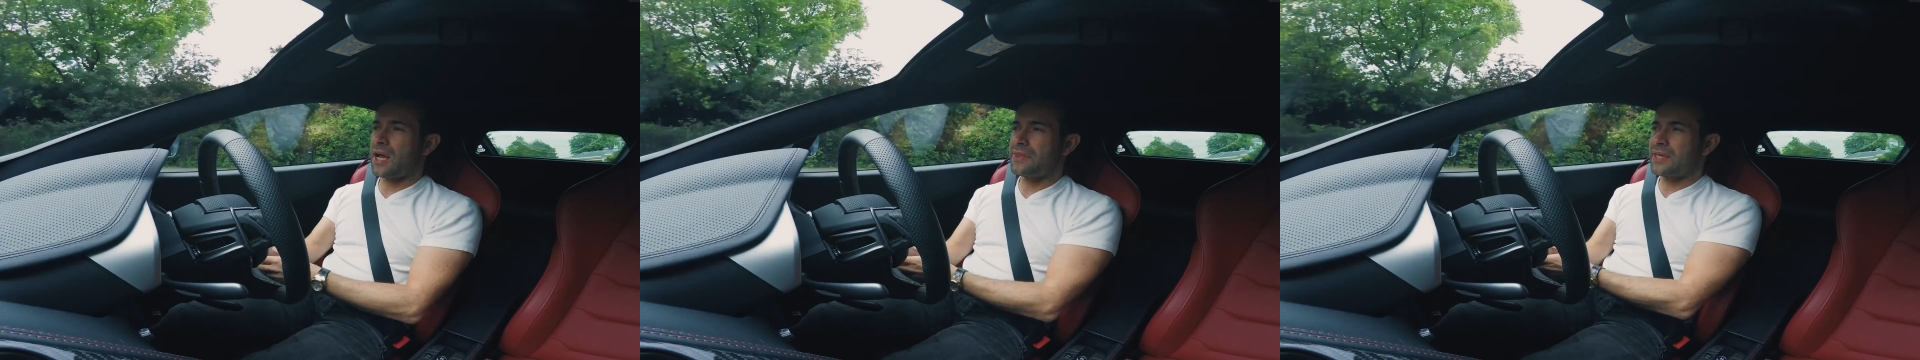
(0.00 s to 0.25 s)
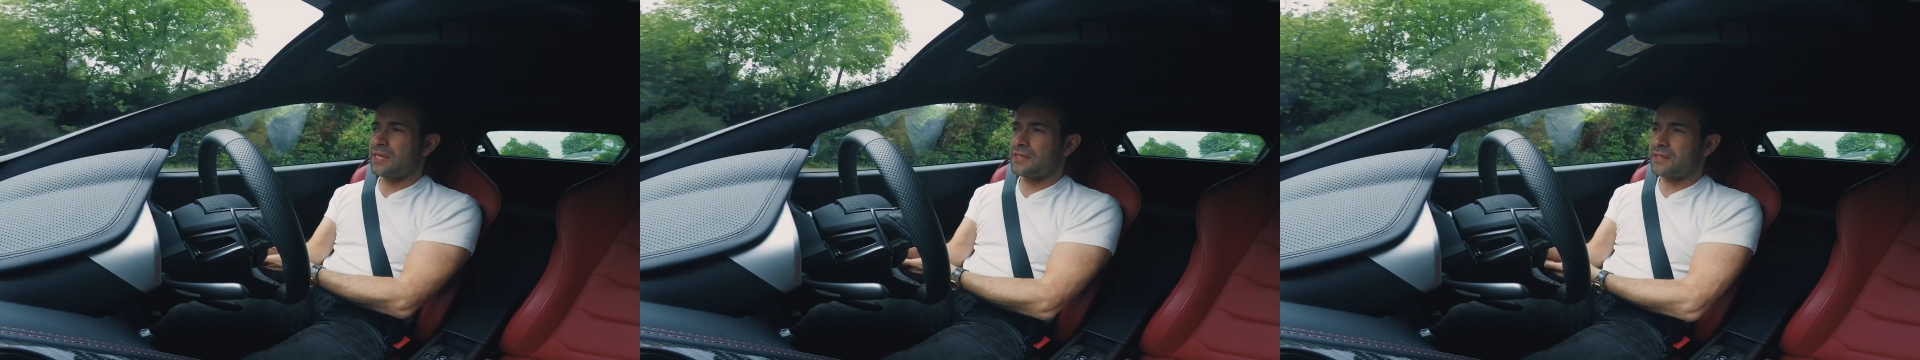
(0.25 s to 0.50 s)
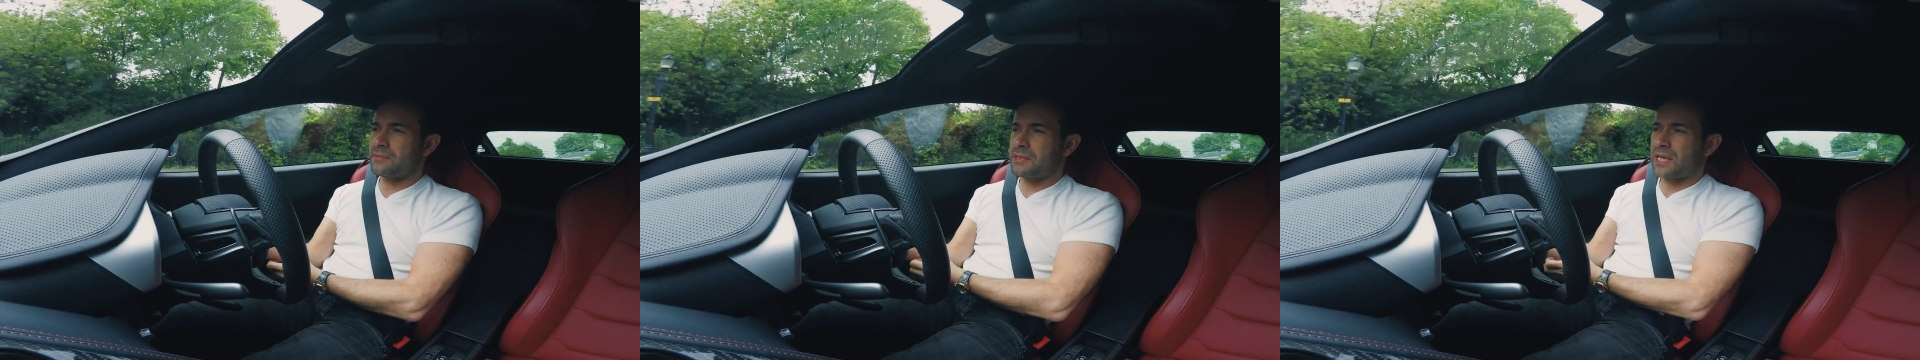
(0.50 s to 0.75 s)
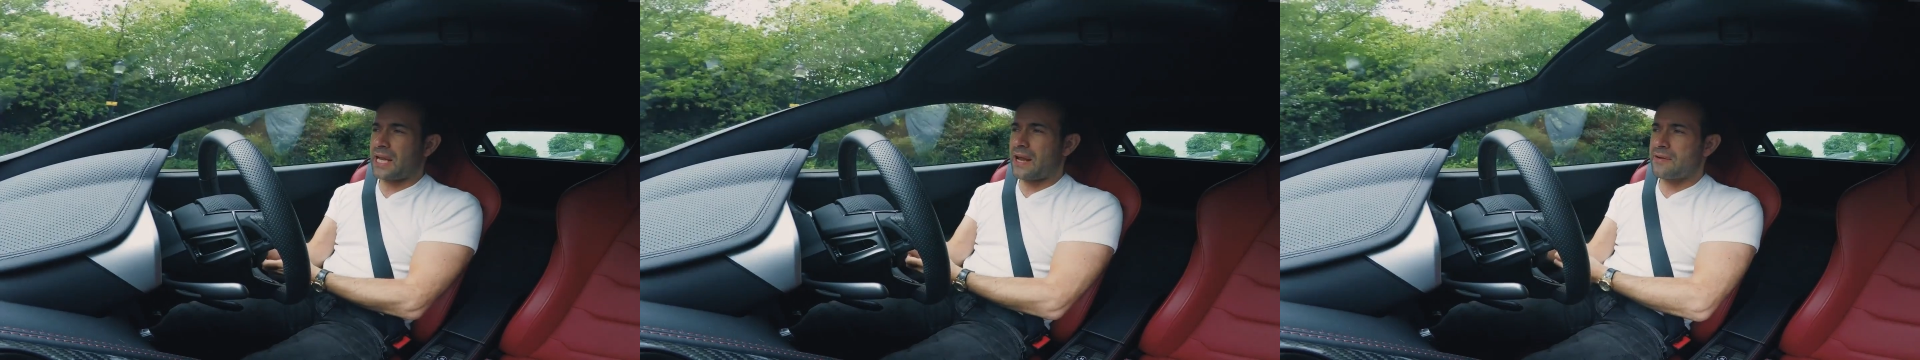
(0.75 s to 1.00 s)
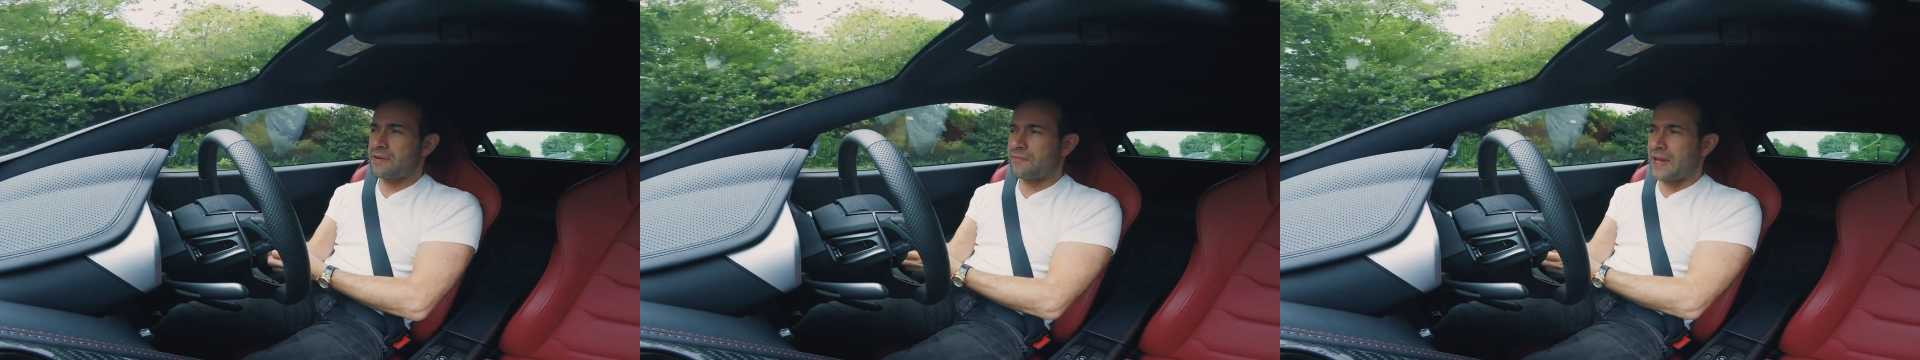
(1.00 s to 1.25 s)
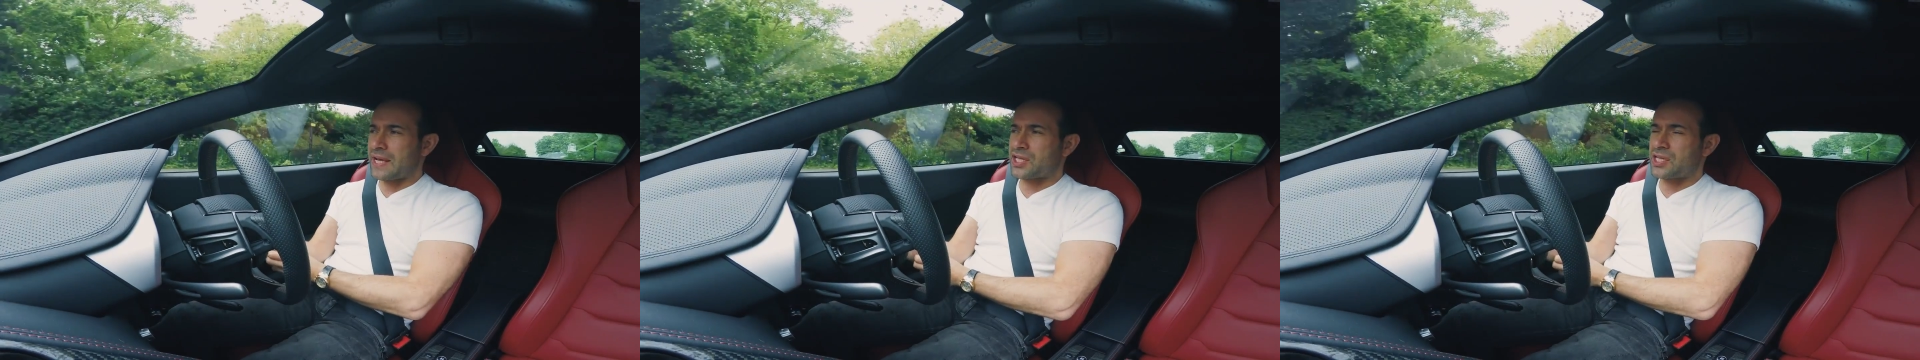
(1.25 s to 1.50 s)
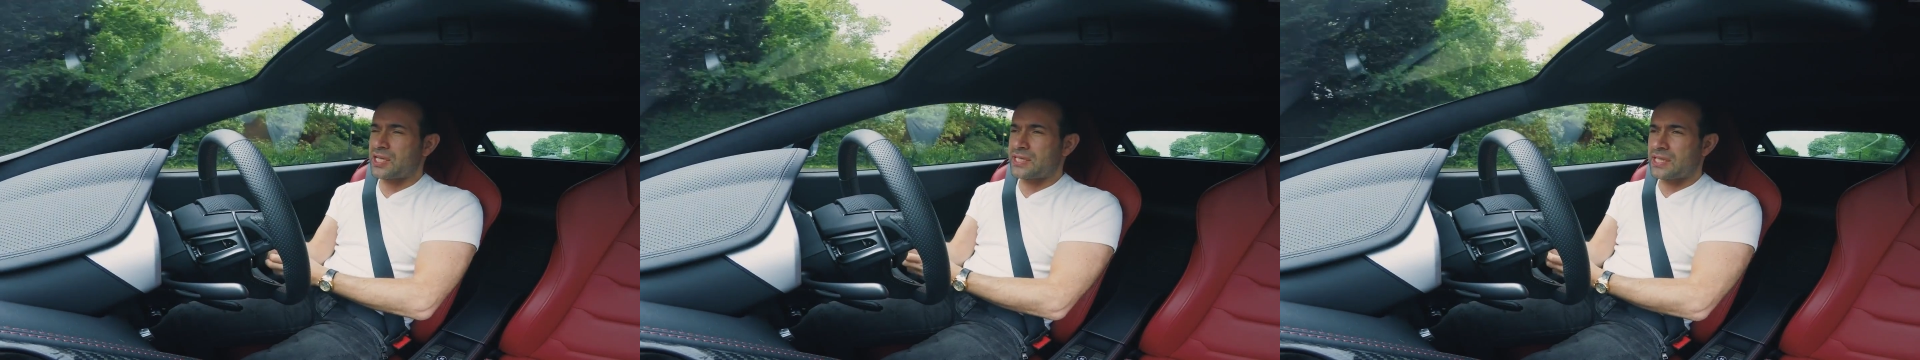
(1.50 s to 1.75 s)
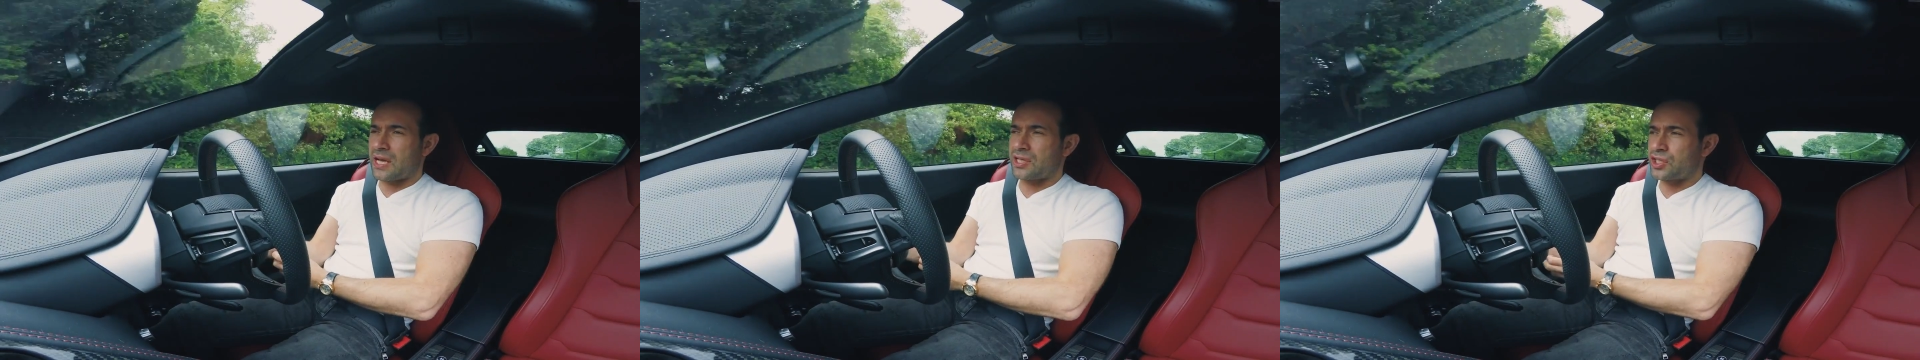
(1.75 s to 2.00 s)
I think McLaren have actually
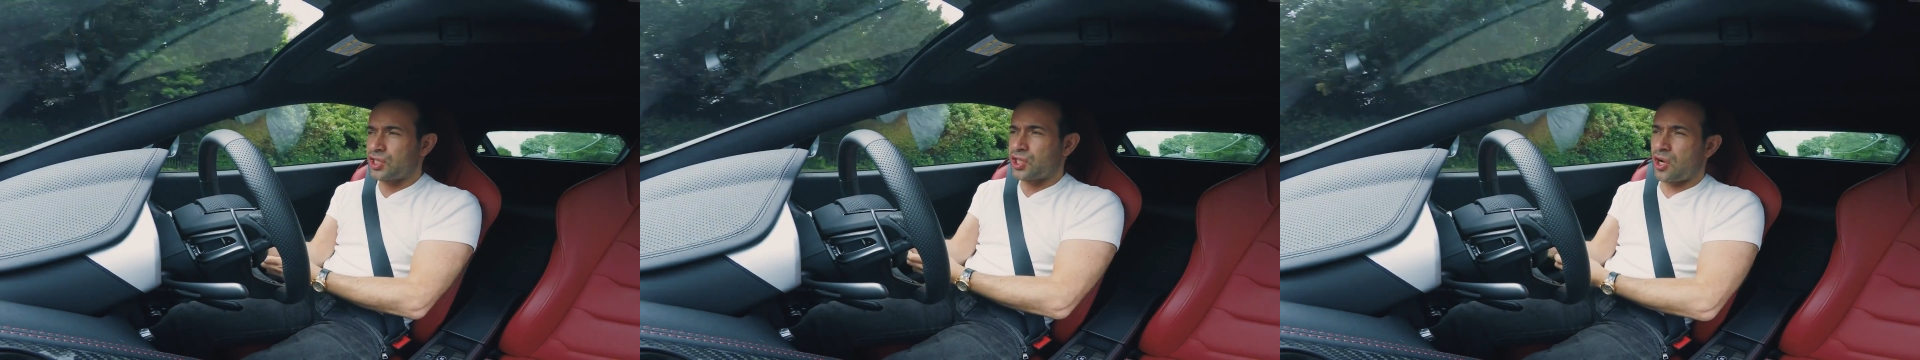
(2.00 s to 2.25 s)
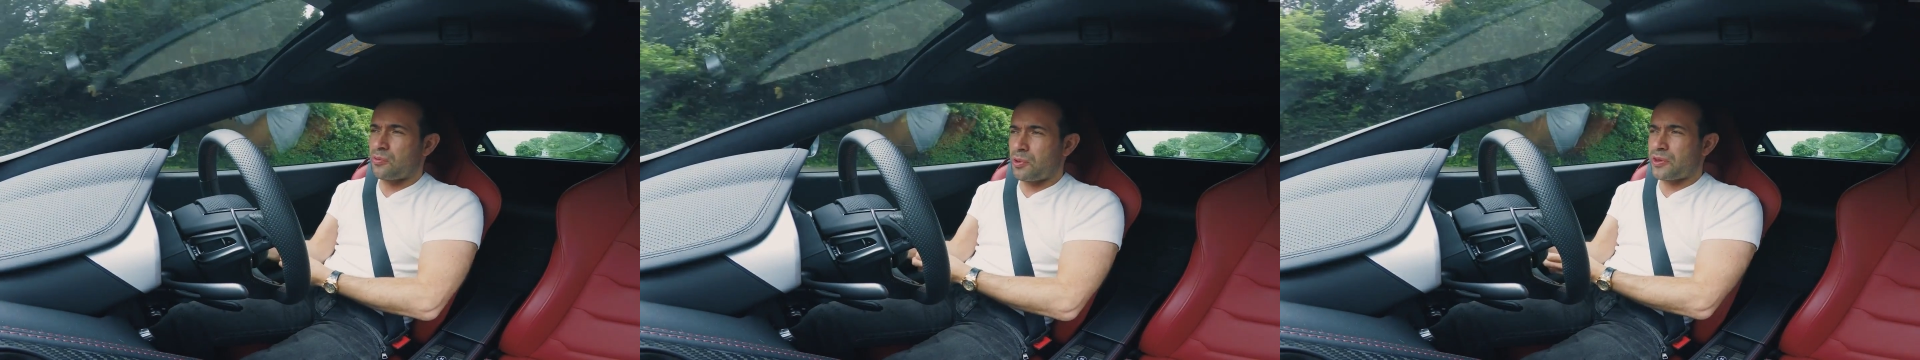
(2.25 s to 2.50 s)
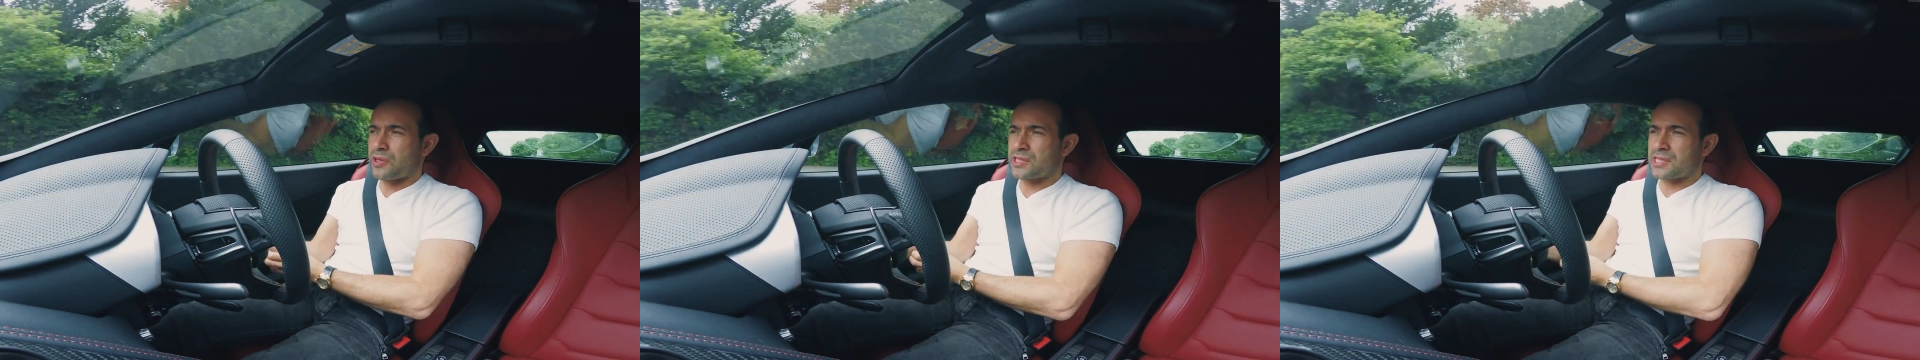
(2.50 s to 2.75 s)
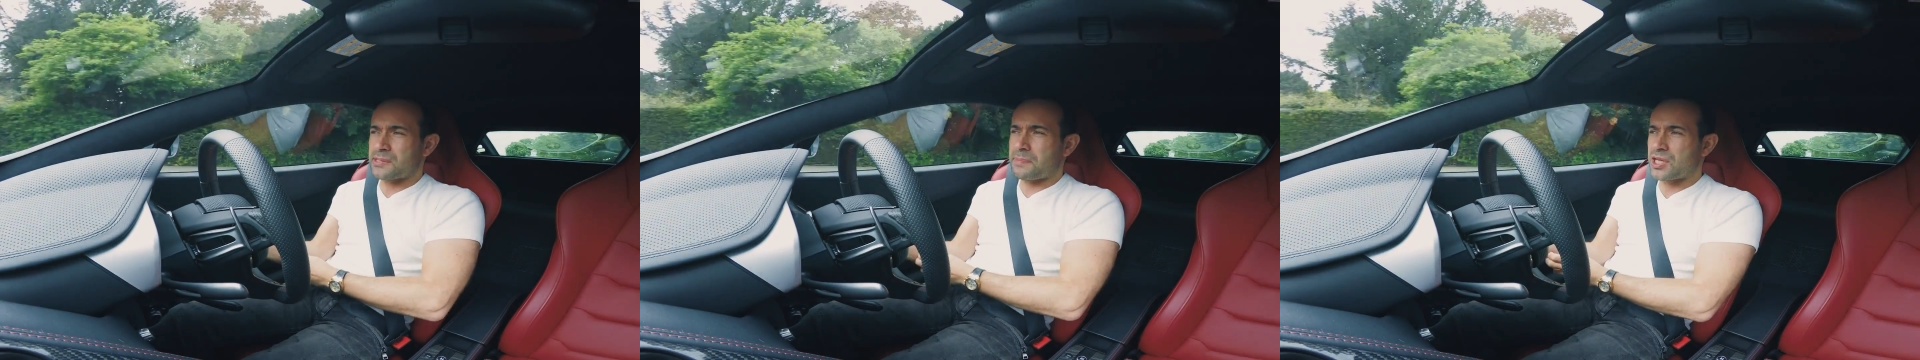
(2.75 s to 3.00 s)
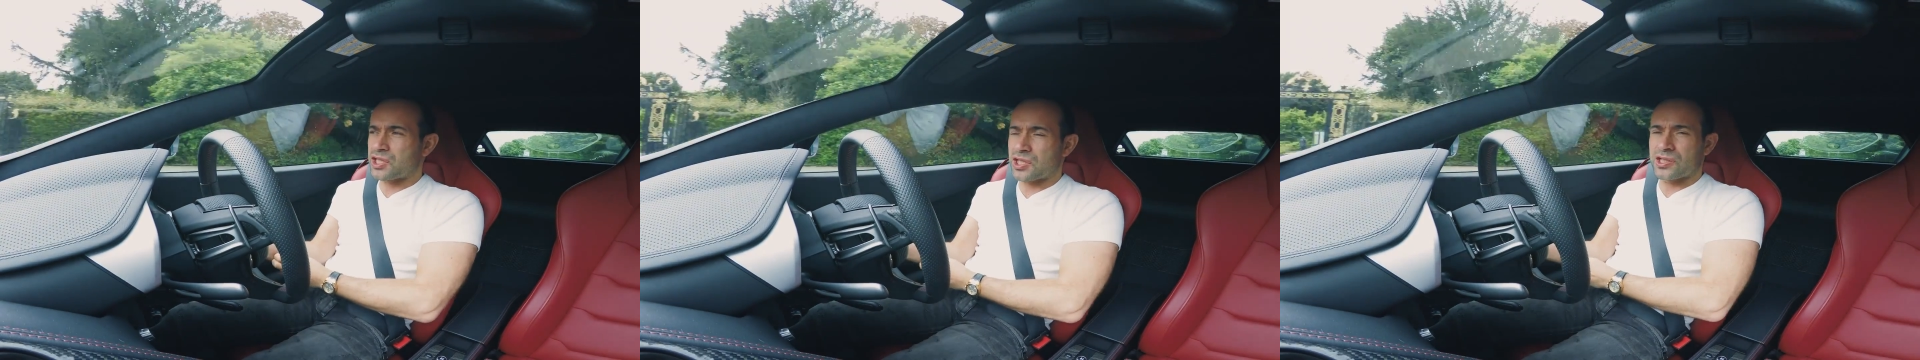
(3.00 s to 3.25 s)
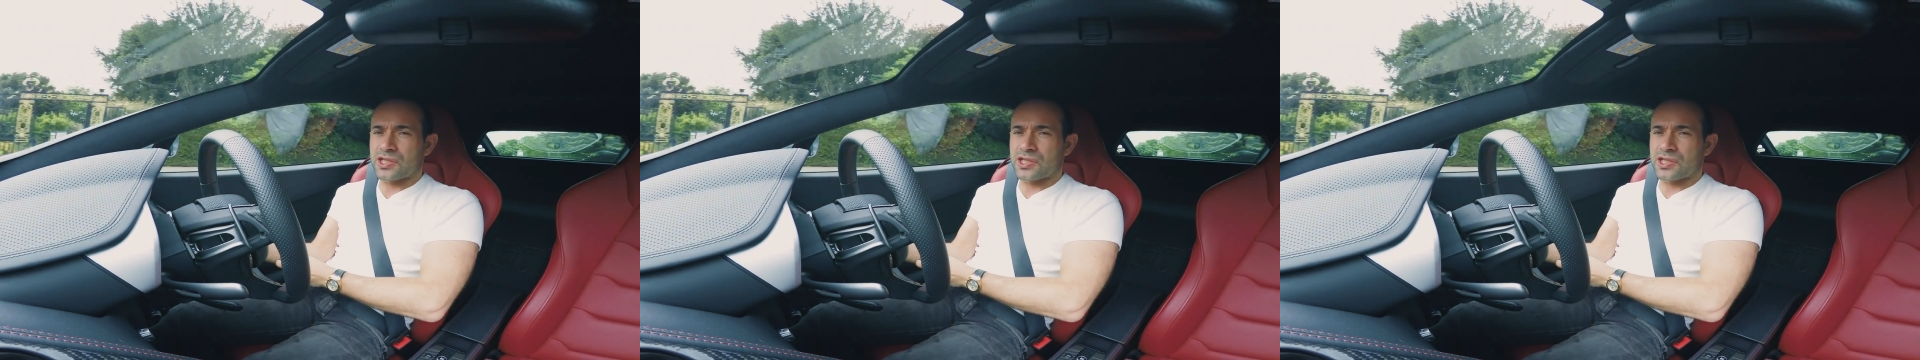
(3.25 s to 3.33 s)
done a good job on the suspension.